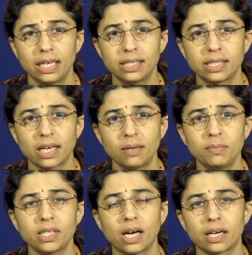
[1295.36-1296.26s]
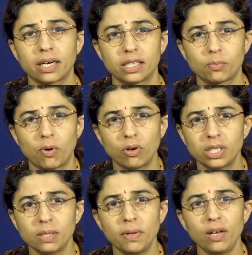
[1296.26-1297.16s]
Enzymes are
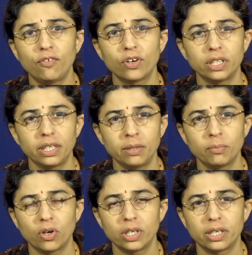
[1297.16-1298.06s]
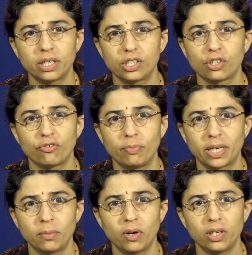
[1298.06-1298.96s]
responsible for the inborn errors of
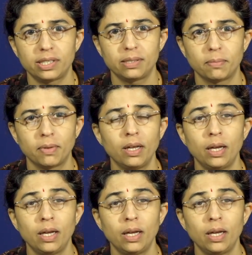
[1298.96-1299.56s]
metabolism,